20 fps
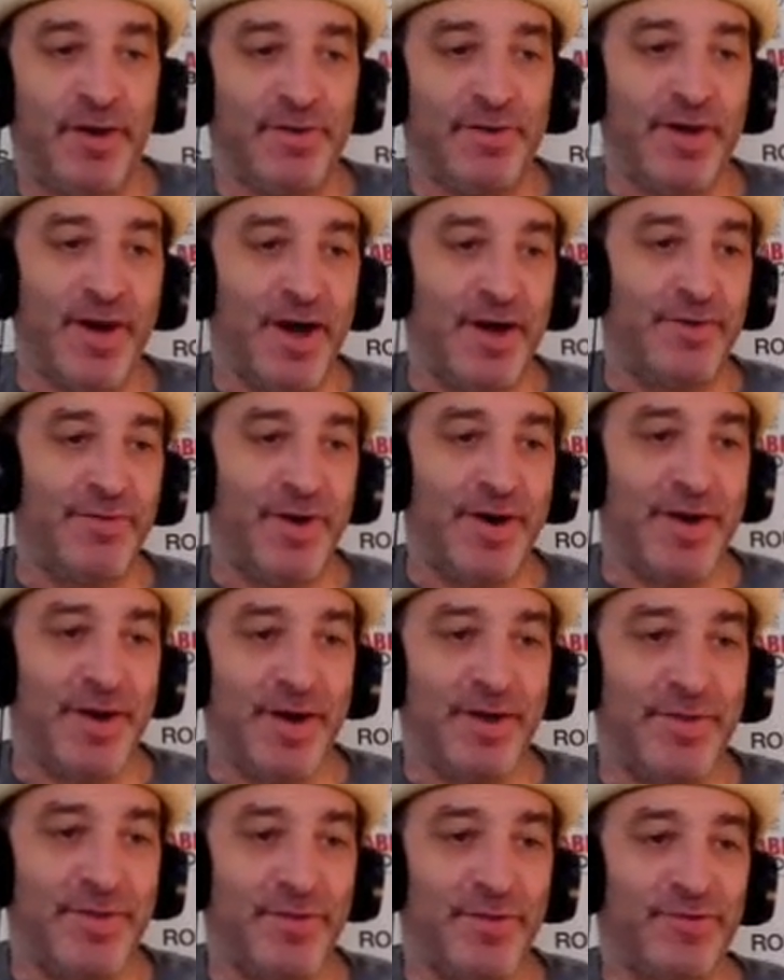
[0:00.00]

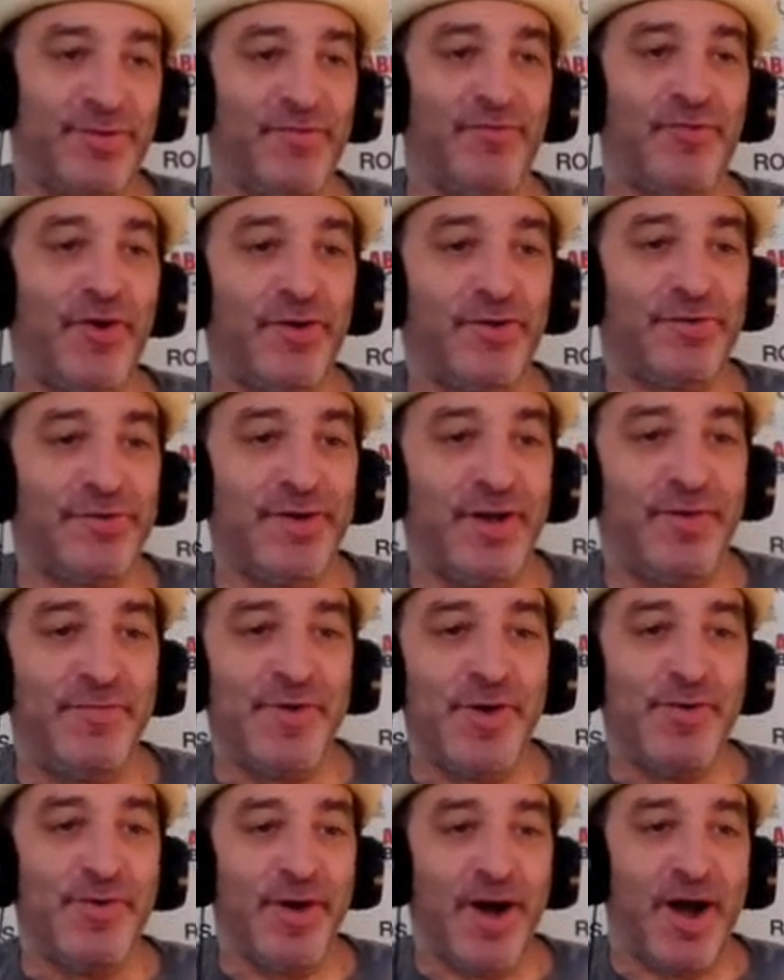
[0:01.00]
DeAndre, this is the first
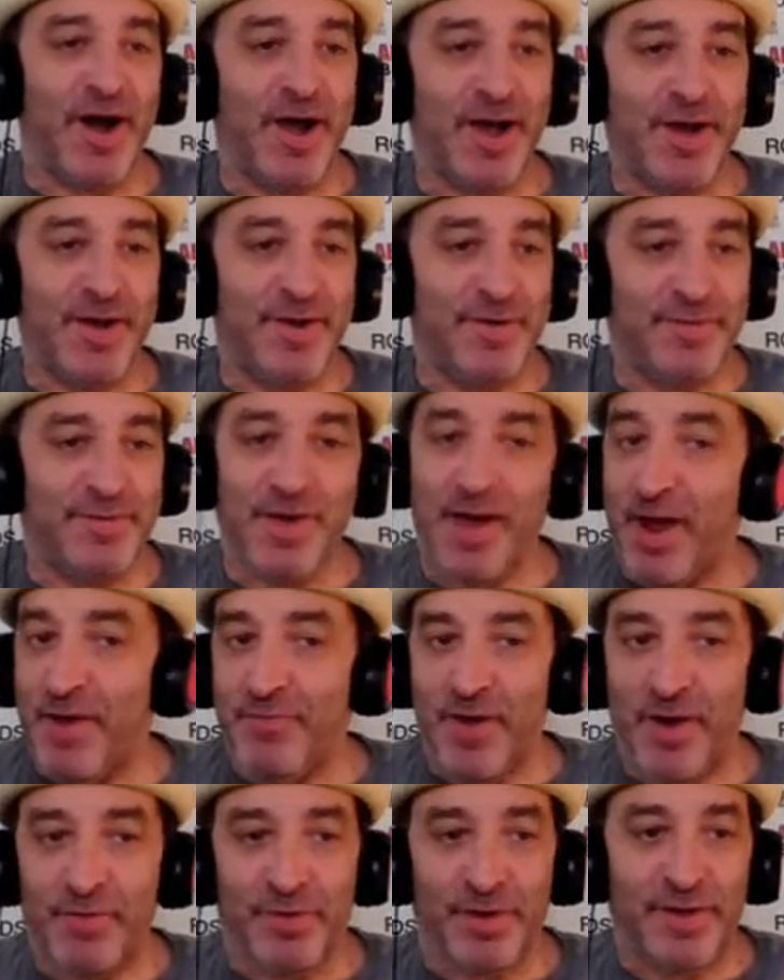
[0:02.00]
interview
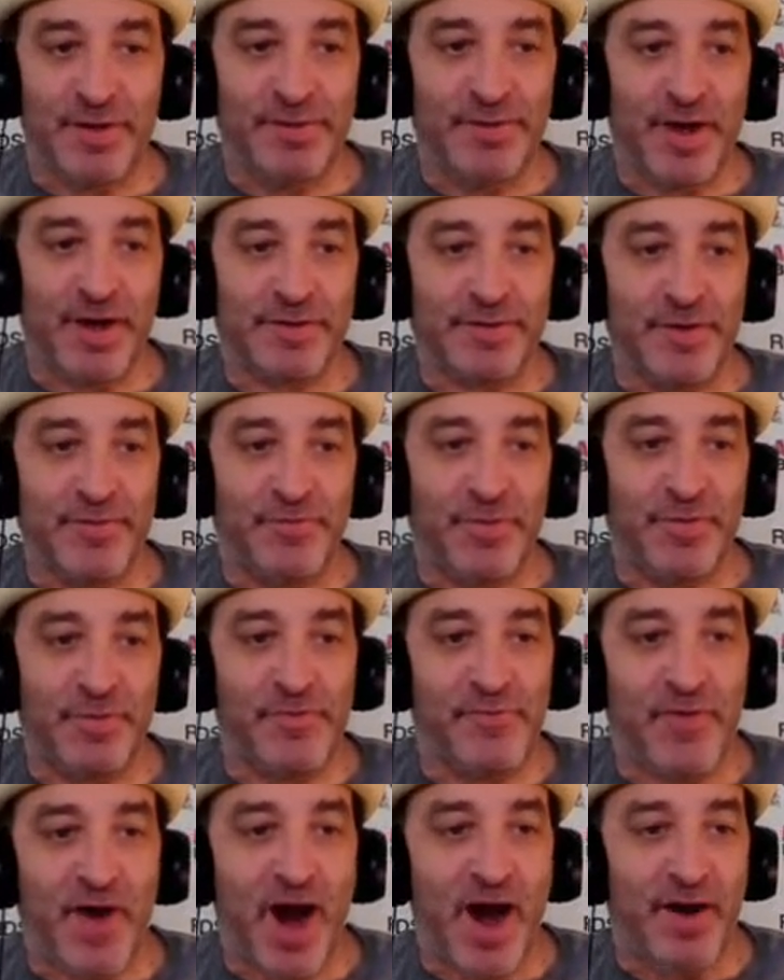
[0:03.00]
I've ever conducted from
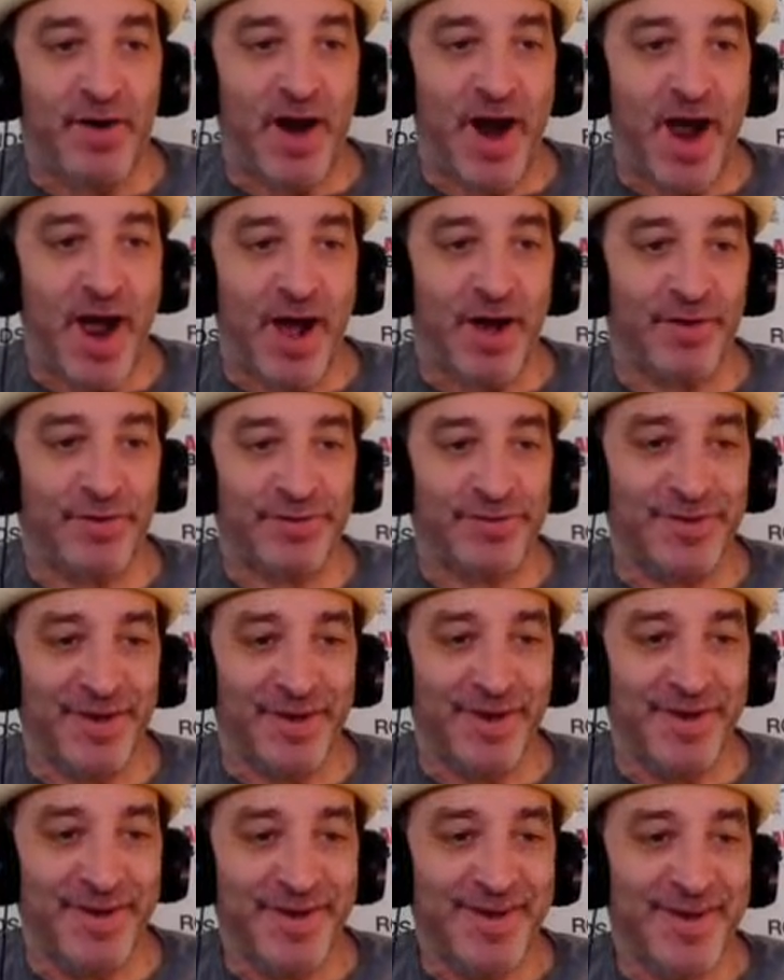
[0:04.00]
a firehouse.
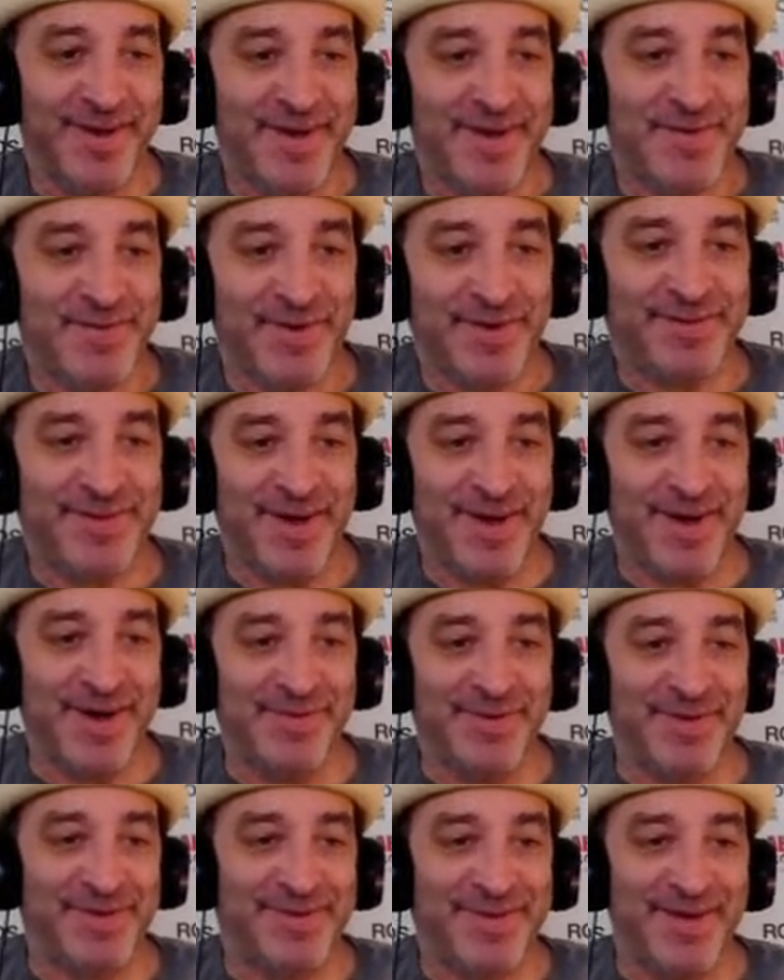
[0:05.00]
What's
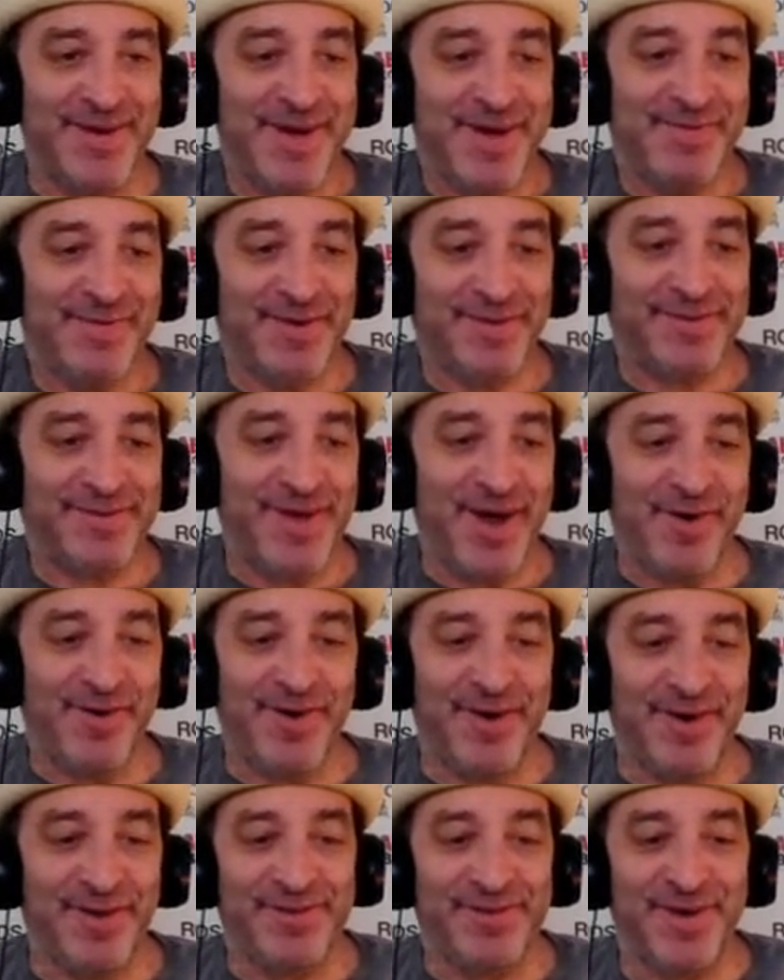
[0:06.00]

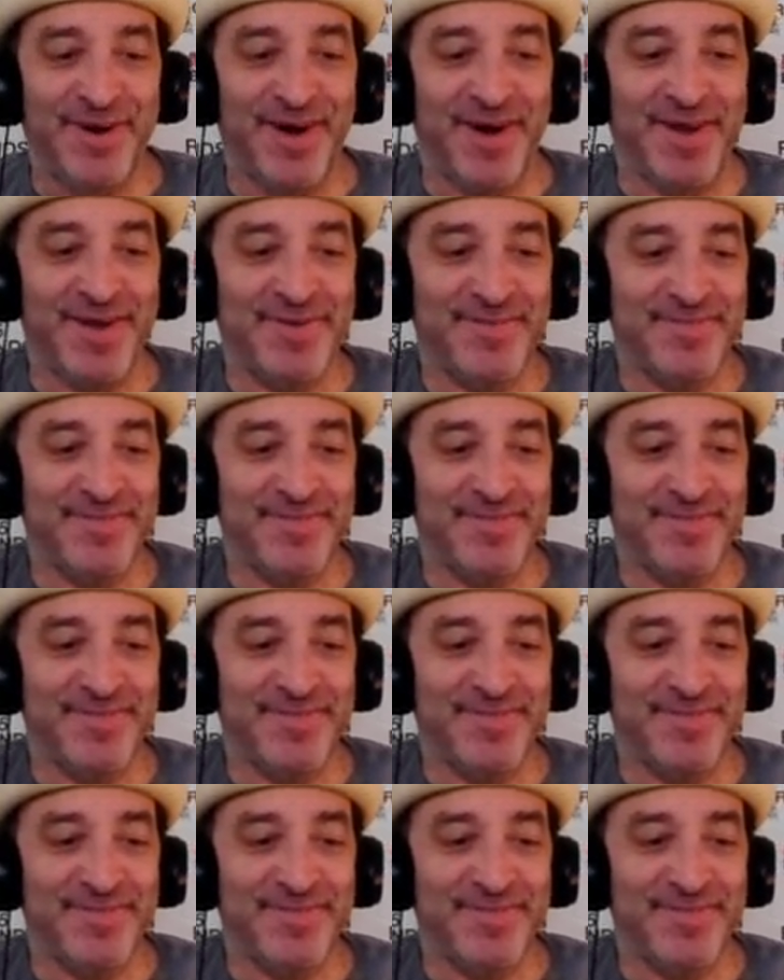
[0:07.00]
going on tonight?